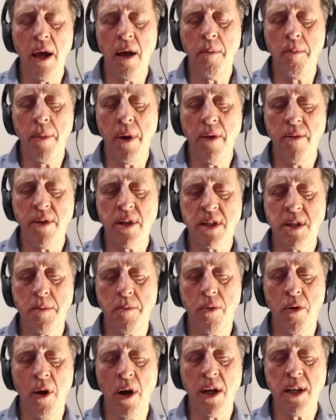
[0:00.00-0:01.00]
bit of a
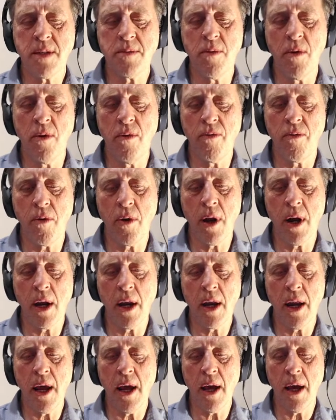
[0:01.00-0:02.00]
surprise move really
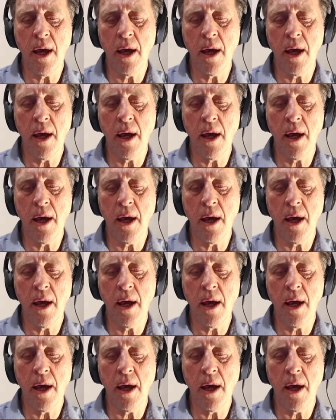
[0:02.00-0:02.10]
now